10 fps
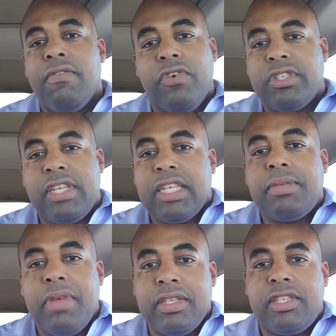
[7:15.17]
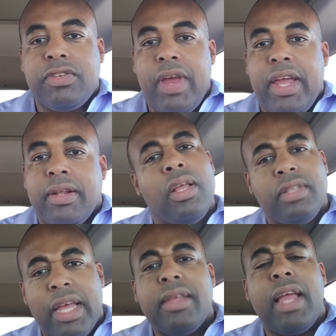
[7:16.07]
for six months straight.
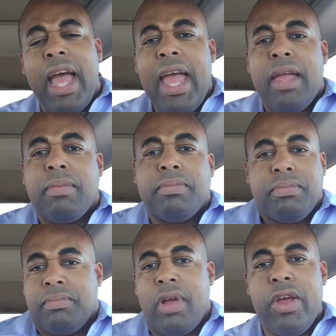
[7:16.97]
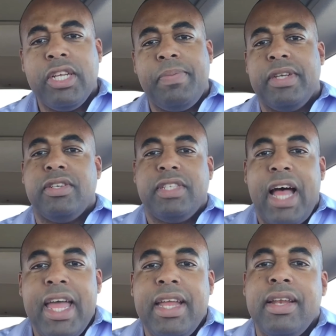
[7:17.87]
Like, hey, are you on a special
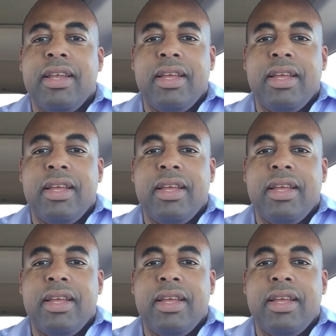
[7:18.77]
diet?